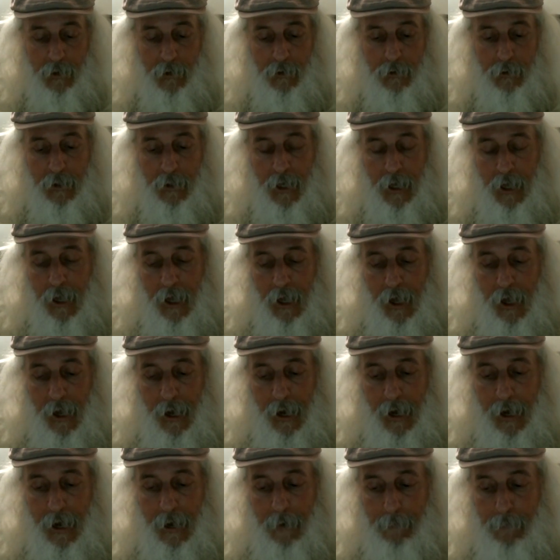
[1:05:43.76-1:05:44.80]
I know.
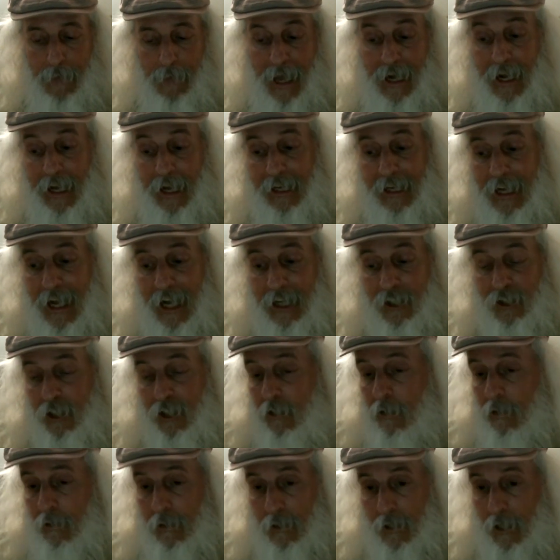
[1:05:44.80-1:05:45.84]
Um, and I can
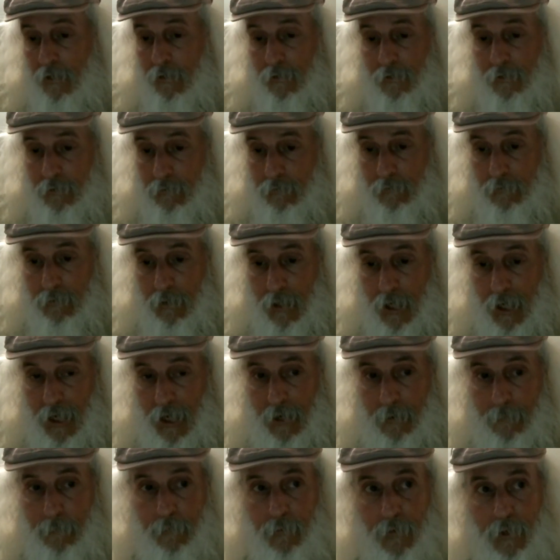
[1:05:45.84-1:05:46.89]
actually go to other,
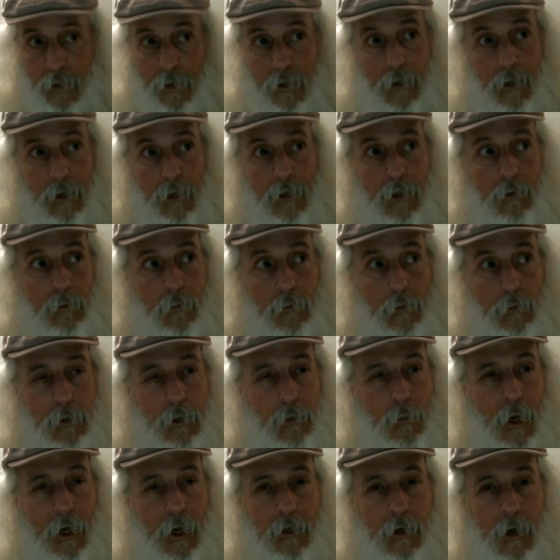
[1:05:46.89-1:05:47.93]
um, you
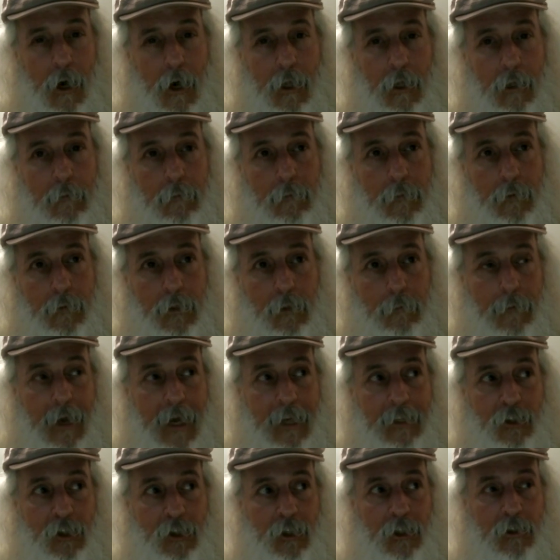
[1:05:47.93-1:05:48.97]
want to call them
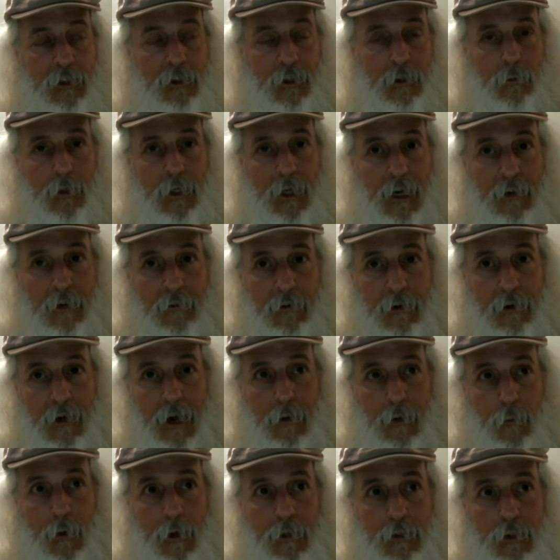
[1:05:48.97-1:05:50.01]
dimensions or whatever.
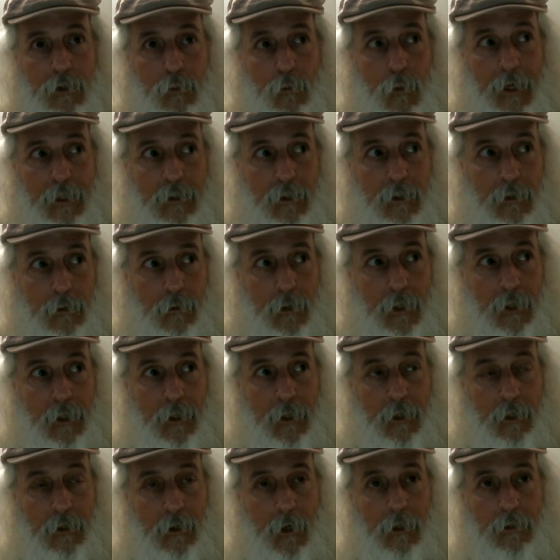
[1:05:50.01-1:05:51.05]
I once went to a,
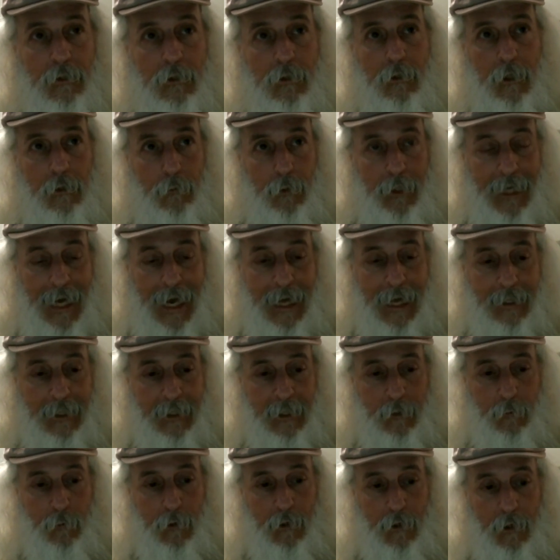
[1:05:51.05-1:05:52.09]
an alternate
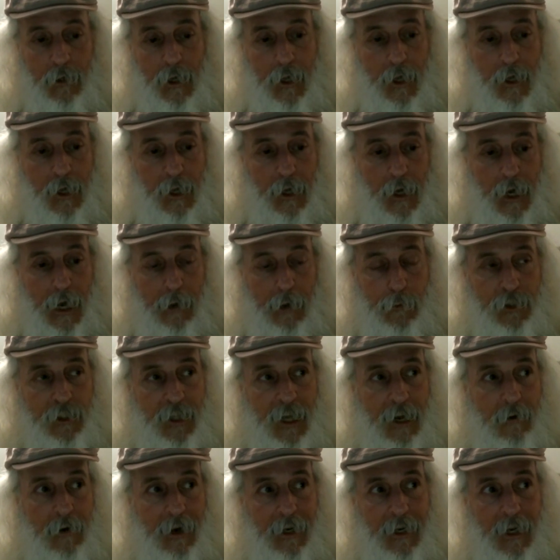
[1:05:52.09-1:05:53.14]
reality where I was
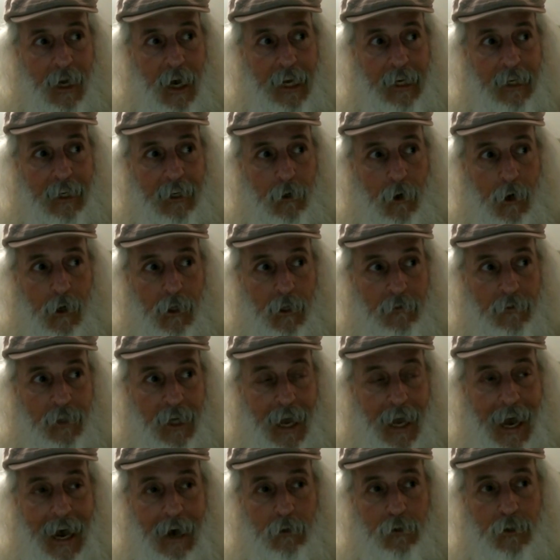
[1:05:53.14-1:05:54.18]
there at night and all of the
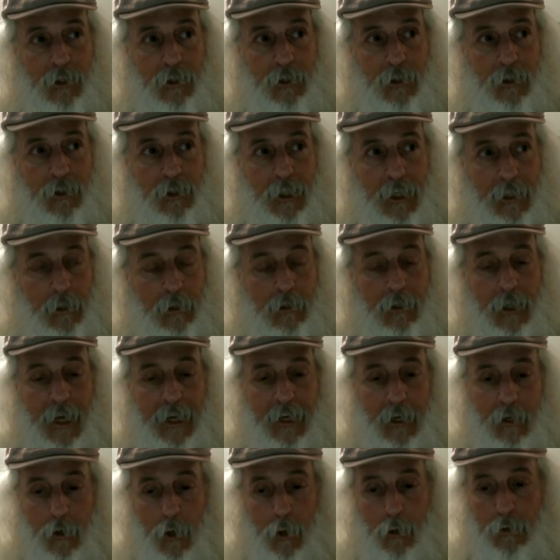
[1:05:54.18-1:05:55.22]
houses, it looked like
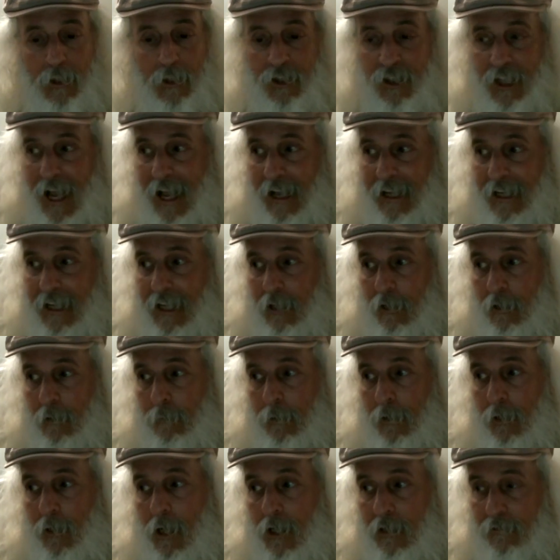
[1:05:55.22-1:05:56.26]
a cul de sac here,
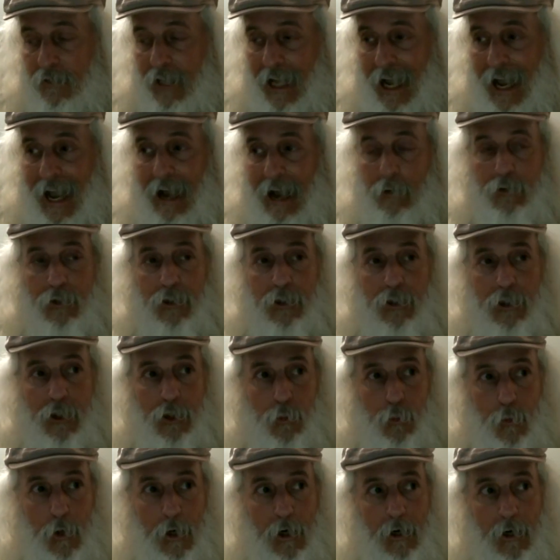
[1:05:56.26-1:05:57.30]
but all of the houses
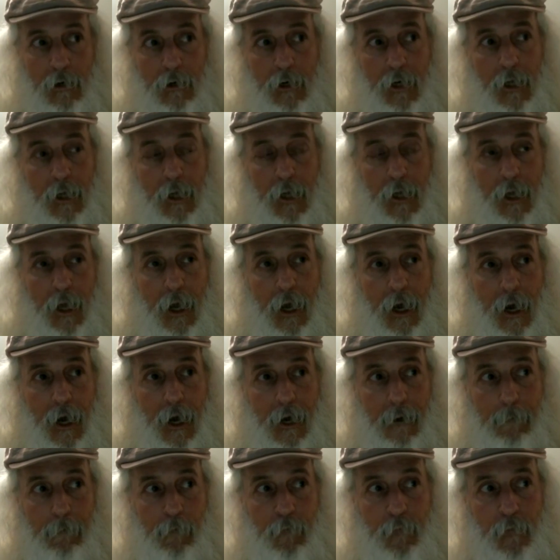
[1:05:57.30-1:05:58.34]
were.
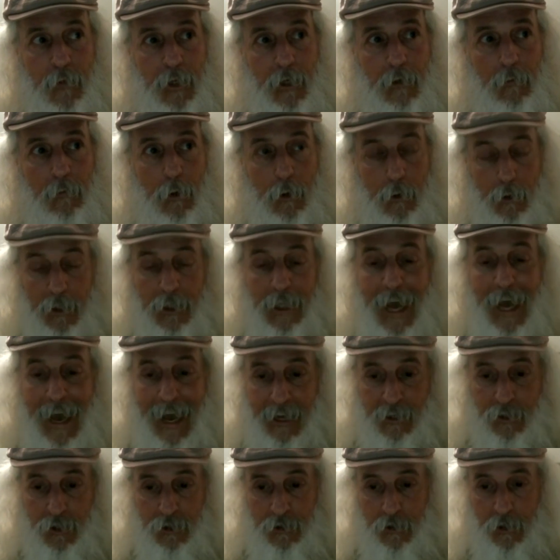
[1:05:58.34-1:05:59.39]
Um, were
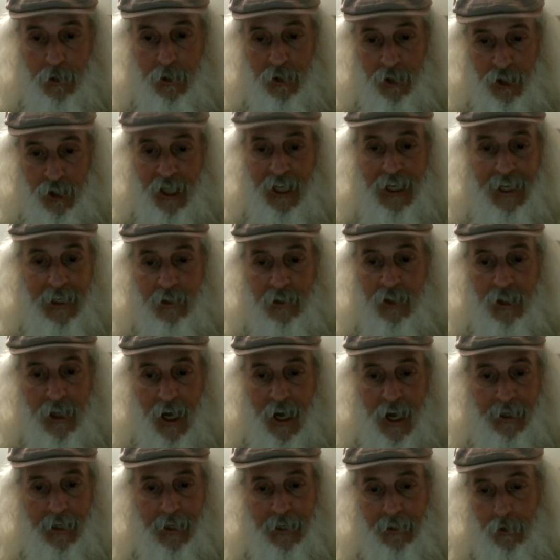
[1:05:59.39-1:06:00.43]
glass. You could see
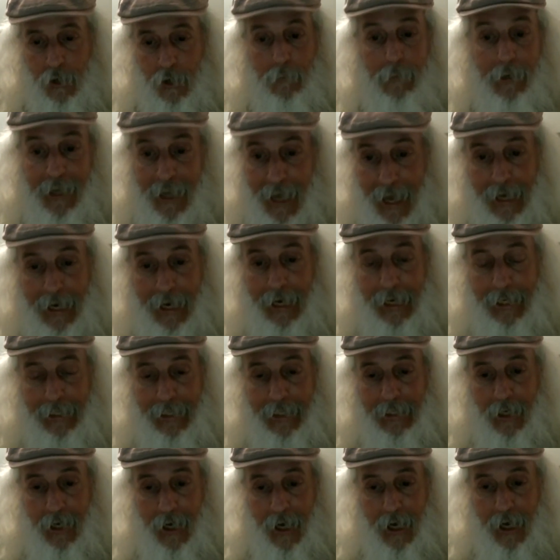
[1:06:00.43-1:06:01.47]
inside, like nobody had anything
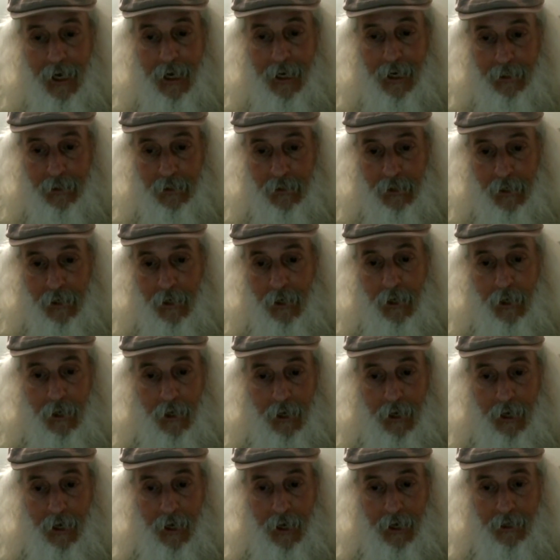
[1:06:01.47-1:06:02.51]
to hide
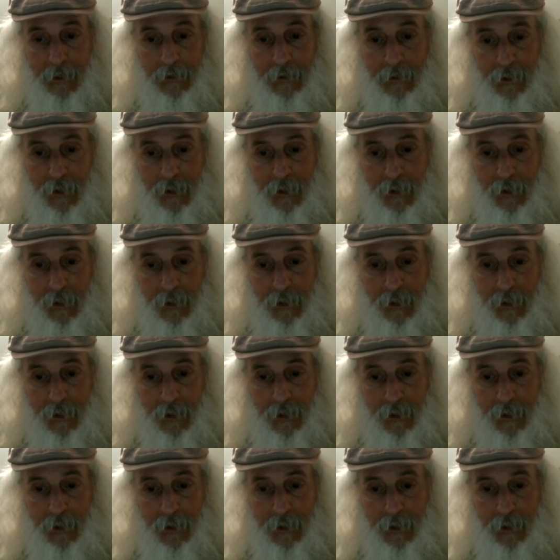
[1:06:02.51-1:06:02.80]
and and